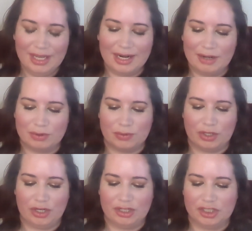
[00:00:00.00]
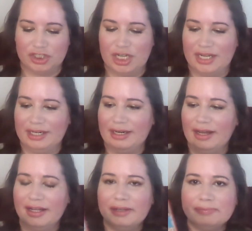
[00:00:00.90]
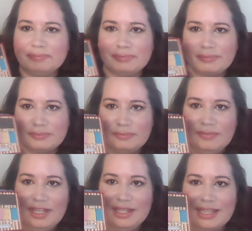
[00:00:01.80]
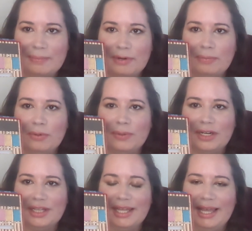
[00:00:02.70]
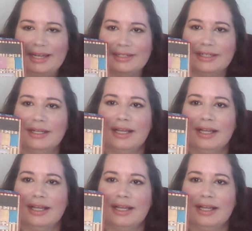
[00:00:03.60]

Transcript: and I was working on the shade Nani, that purple one on the end.